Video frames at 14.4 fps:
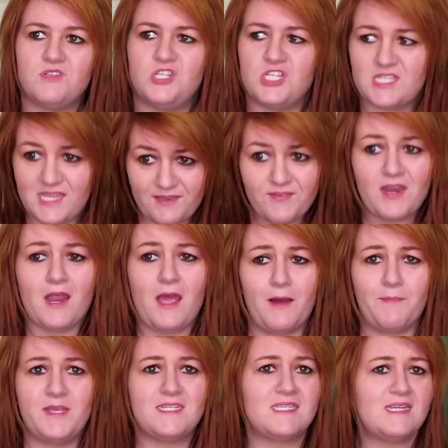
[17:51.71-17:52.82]
just give it
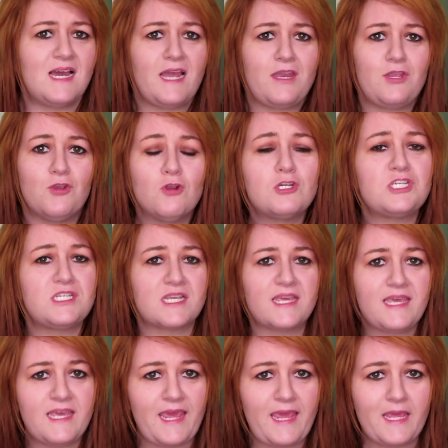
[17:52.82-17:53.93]
up. It's not yours to
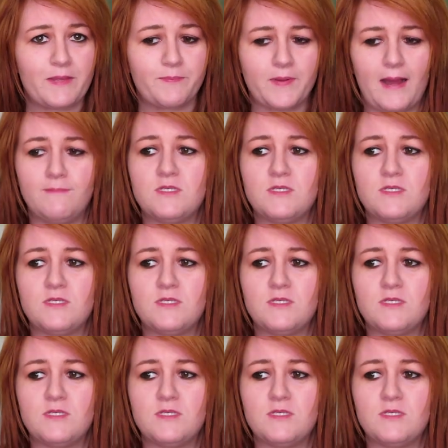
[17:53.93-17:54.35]
keep.